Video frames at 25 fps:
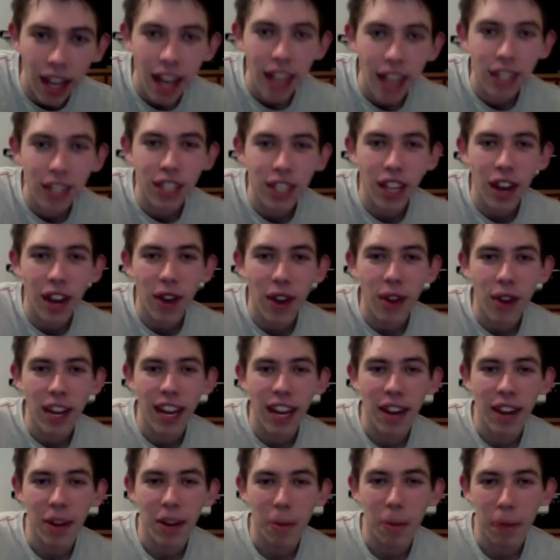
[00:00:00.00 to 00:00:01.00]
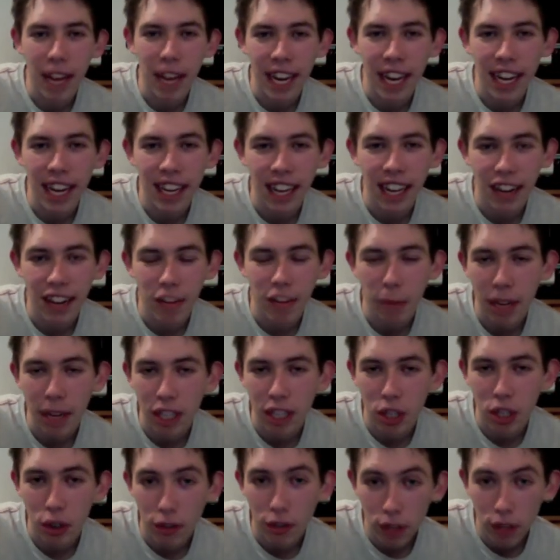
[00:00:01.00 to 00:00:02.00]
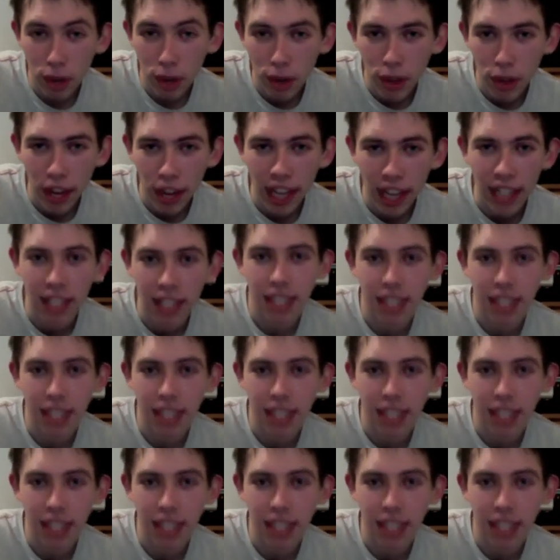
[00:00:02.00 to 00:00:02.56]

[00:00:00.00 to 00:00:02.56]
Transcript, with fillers: So it will be kind of a mixture of two things.